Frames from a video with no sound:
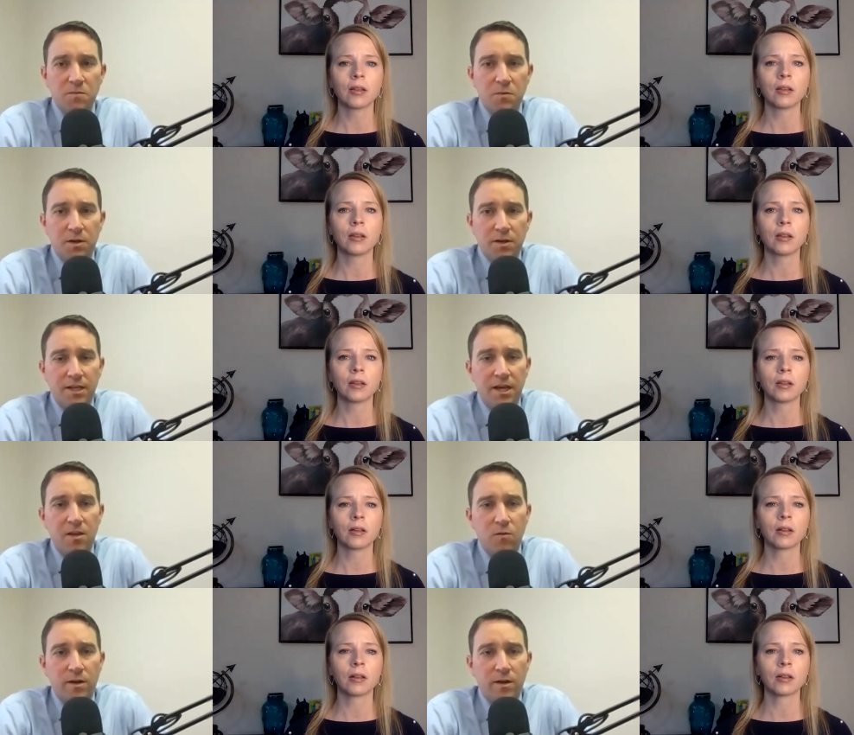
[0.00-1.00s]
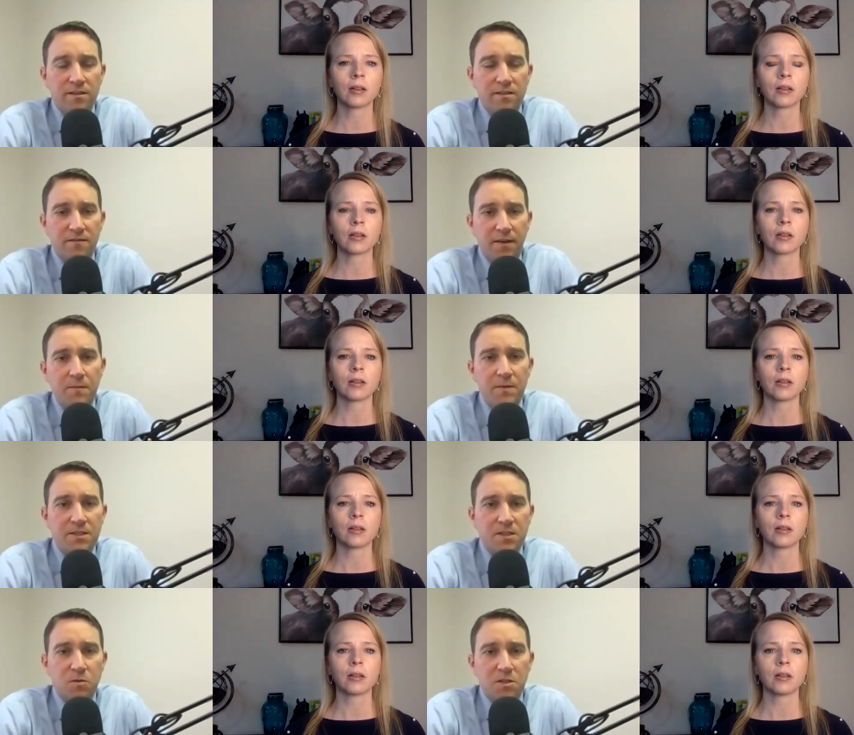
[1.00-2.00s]
Speaker 1: Farm Whisperer, and the other one is The Family
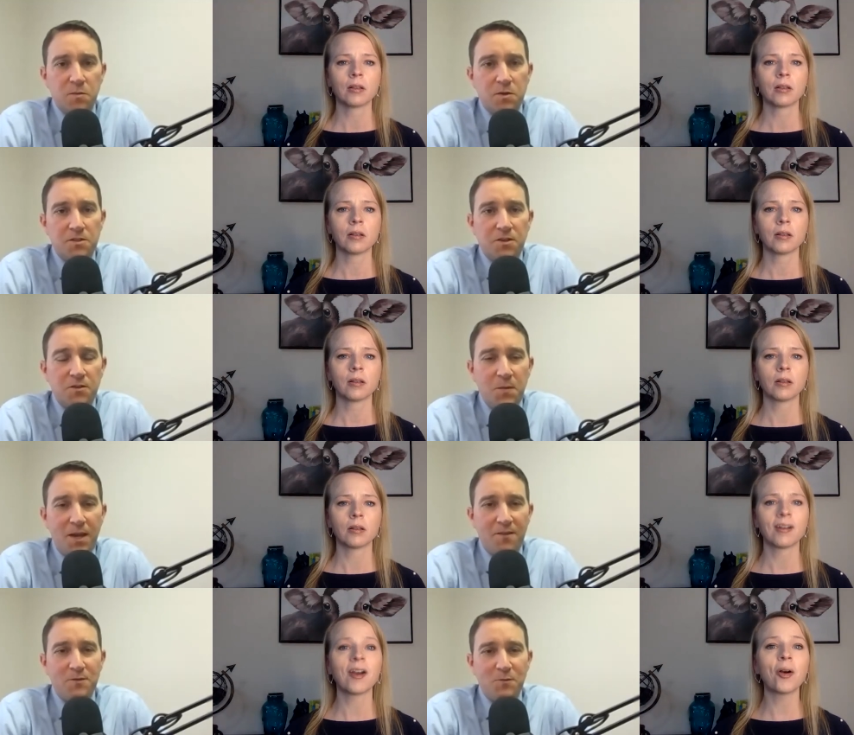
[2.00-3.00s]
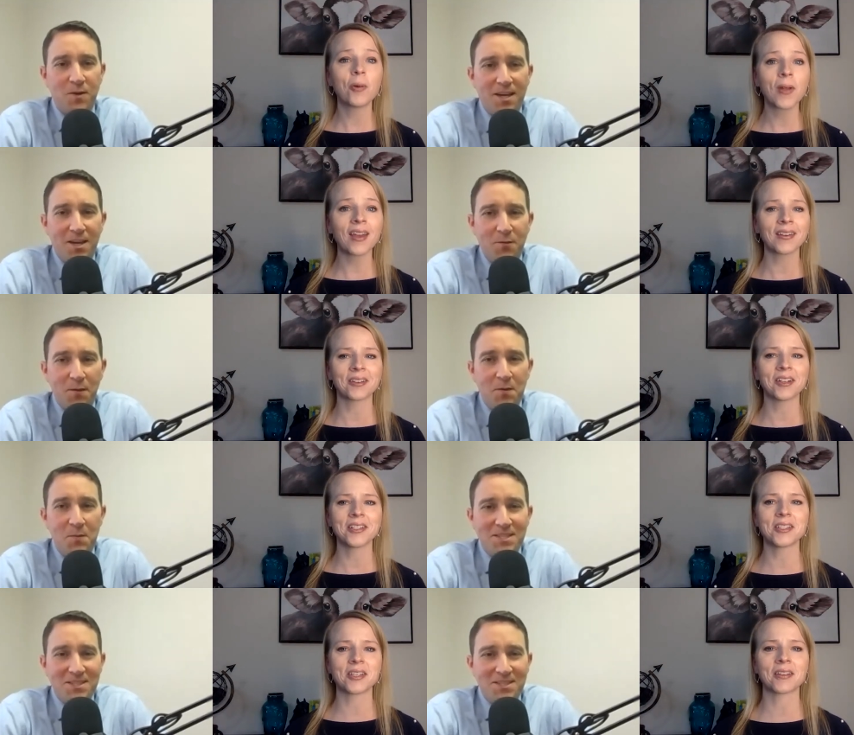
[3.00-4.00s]
Business Whisperer. So you may have some family
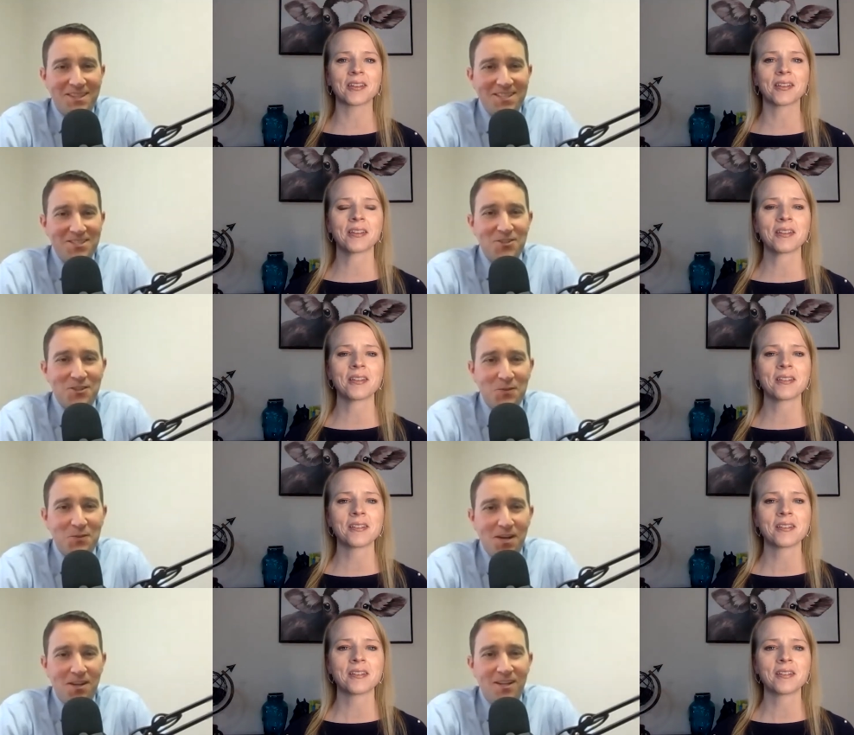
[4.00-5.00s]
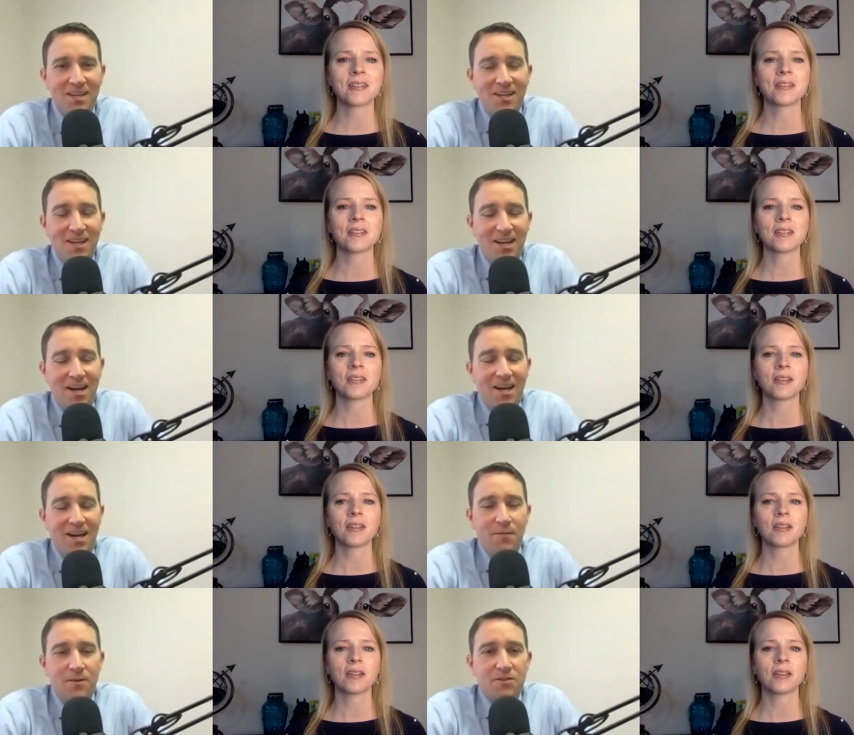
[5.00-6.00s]
business listeners as well.
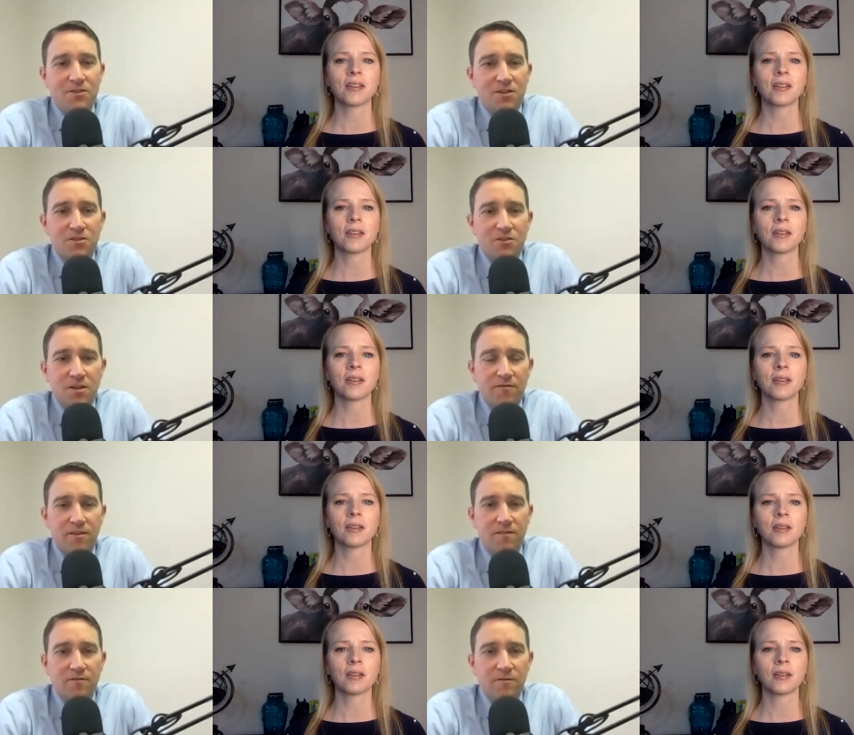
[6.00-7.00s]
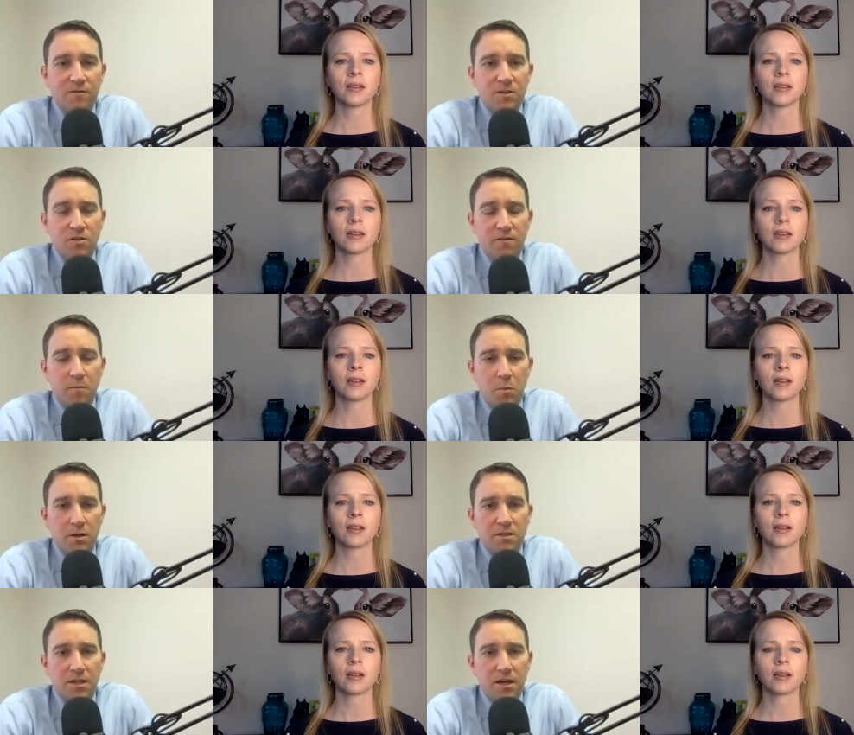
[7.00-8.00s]
There's two different
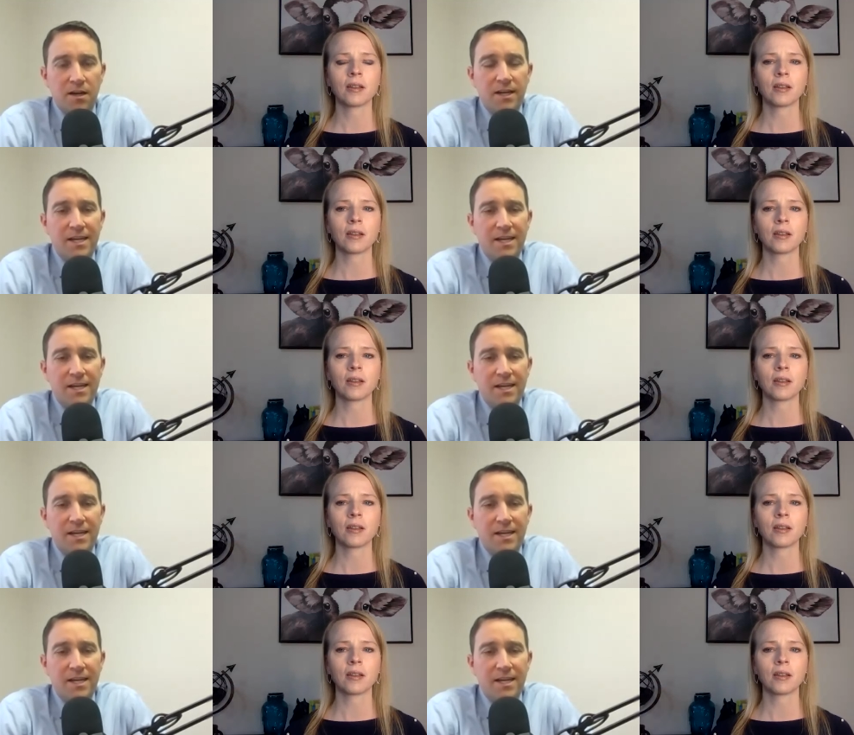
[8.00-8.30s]
books there.